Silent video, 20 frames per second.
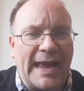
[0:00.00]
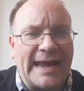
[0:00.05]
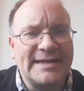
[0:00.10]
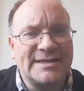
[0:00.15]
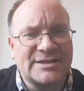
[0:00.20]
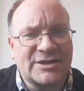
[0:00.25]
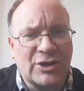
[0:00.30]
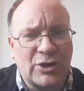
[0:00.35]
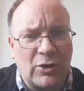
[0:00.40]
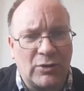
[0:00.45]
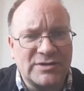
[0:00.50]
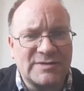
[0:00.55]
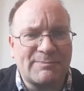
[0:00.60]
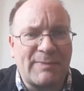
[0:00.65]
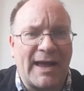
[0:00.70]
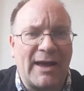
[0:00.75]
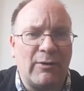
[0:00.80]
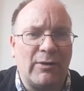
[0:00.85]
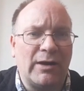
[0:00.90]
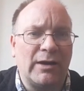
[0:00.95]
It is God's
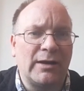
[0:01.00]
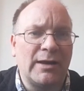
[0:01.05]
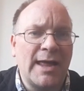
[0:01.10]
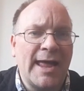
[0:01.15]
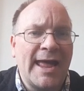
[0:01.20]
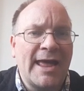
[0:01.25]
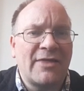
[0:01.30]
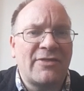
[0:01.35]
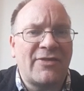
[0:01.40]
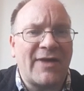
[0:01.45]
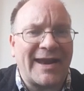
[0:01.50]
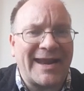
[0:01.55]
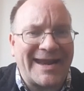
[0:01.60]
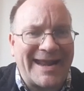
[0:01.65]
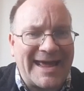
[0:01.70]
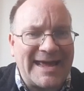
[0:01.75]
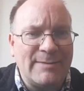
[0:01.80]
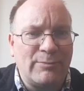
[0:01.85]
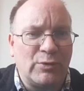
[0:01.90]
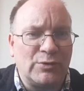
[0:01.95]
power that
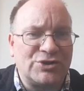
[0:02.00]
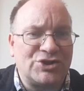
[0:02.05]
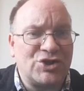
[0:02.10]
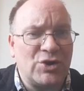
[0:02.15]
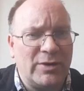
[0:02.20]
enables